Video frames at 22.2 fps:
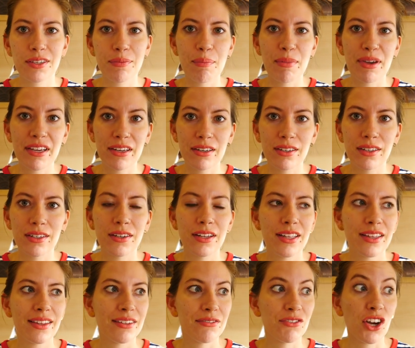
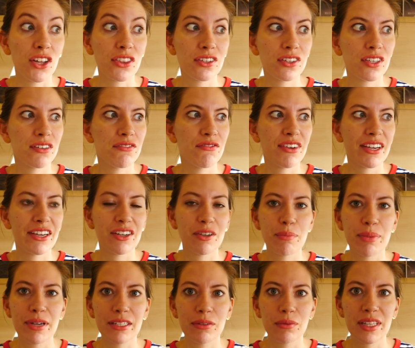
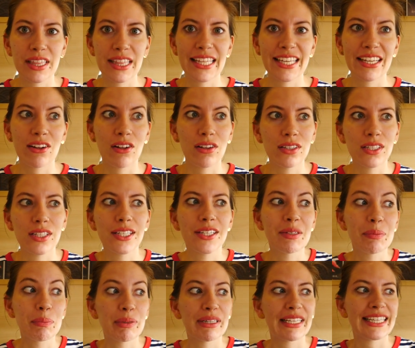conveyor belt with like all the
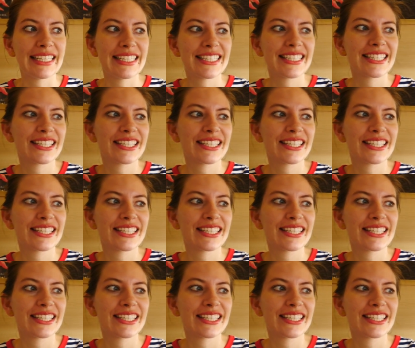little plates